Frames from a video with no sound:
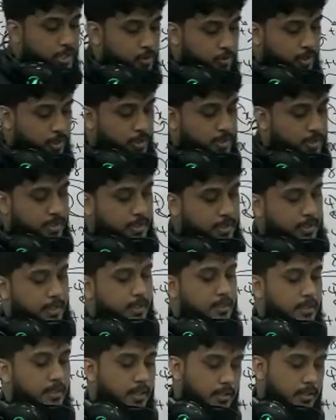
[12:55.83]
the correct
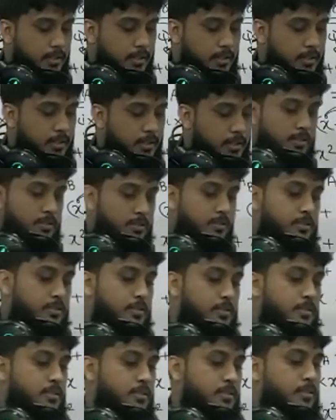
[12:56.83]
answer?
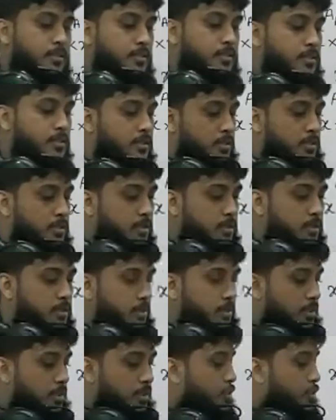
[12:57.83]
Yes,
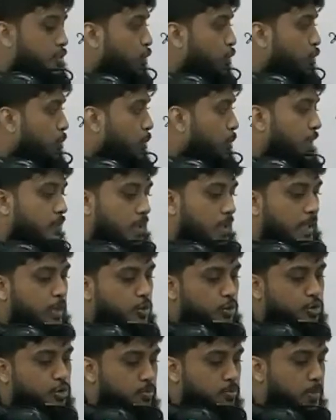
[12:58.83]
4.32 should be the
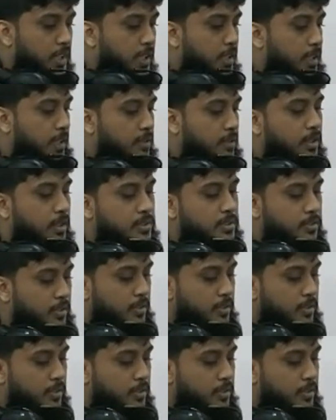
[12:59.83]
correct answer. Why?